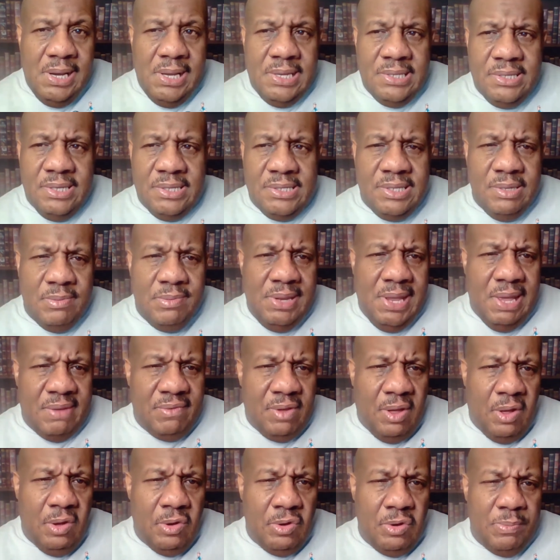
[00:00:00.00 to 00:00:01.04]
So, see, we have a
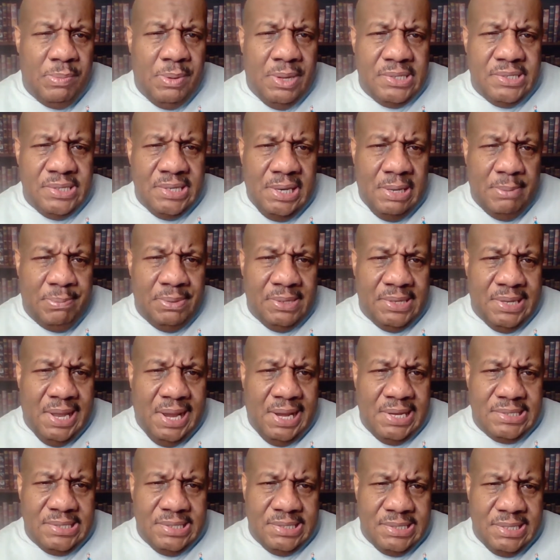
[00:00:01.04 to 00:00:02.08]
whole bunch of
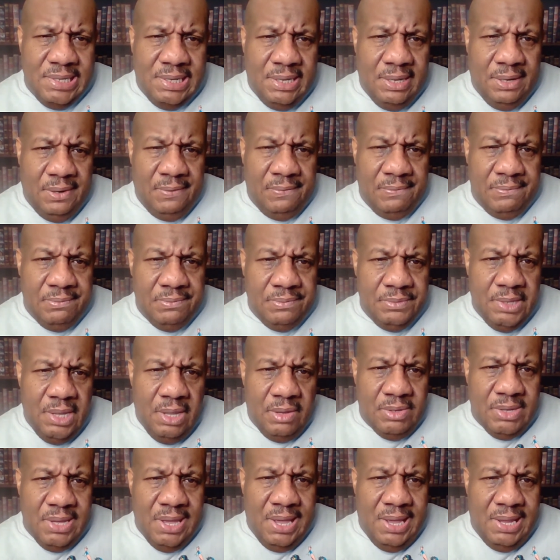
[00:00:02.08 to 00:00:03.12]
implications here.
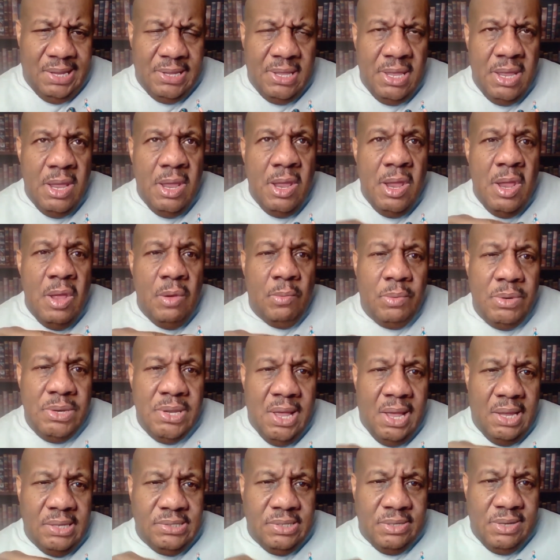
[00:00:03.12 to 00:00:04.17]
Okay. We
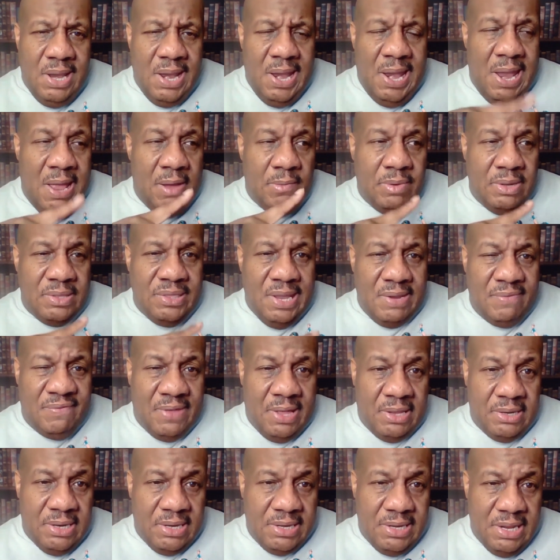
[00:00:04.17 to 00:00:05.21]
also have where they
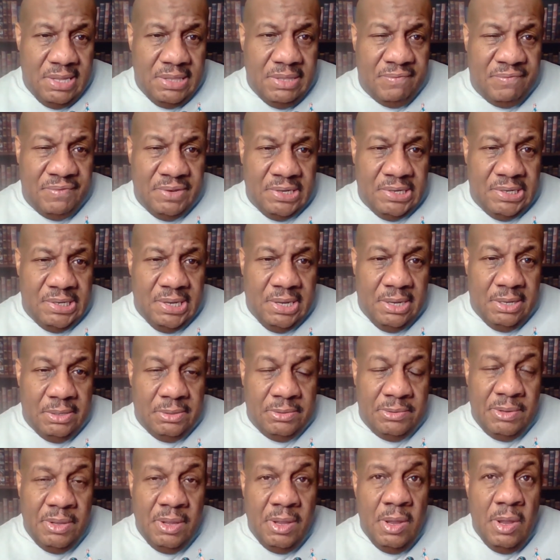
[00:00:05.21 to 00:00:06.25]
found another
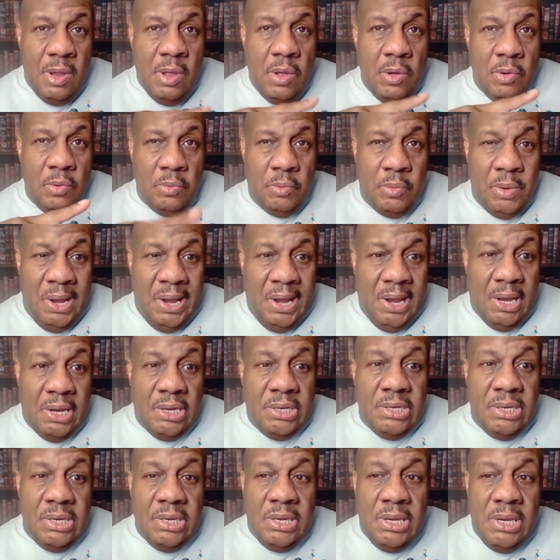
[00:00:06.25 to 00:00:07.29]
video
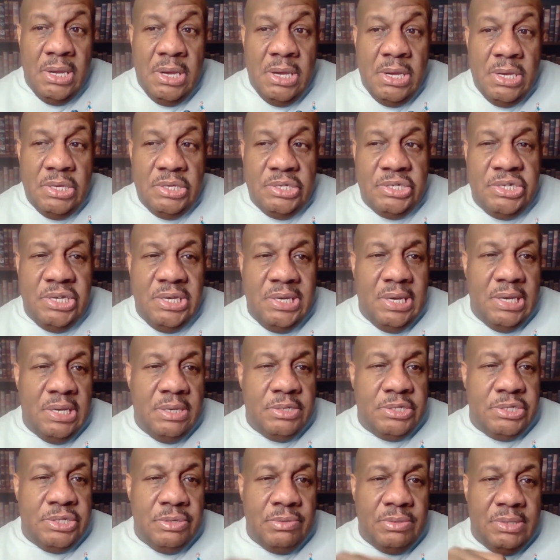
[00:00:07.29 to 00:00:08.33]
where she didn't
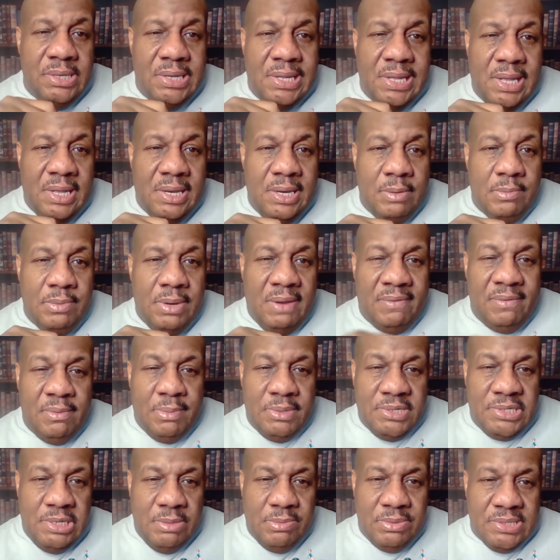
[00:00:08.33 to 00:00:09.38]
shoot the gun or whatever,
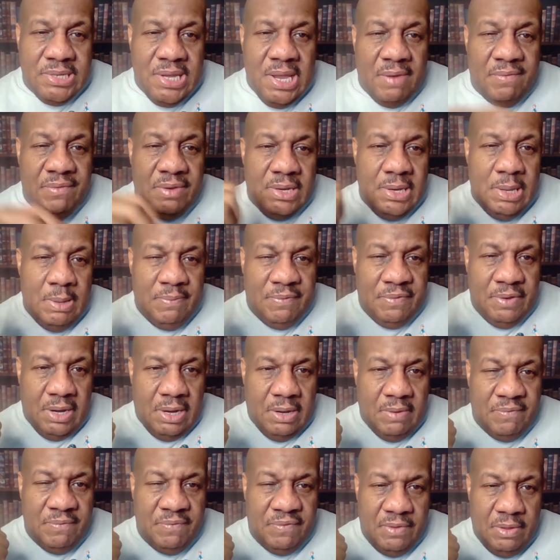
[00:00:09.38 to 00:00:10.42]
but she was covering up for
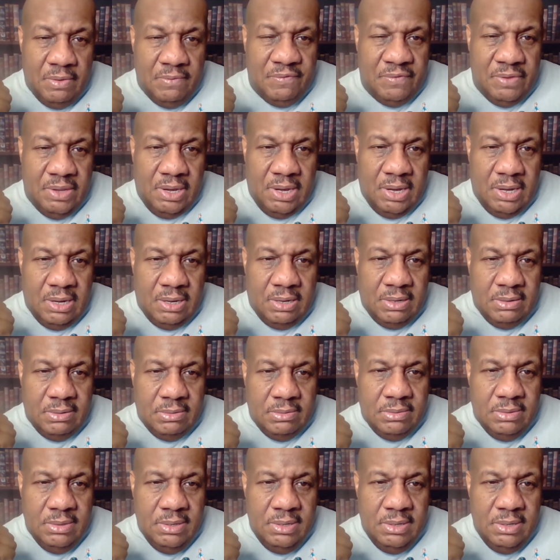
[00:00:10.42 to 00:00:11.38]
her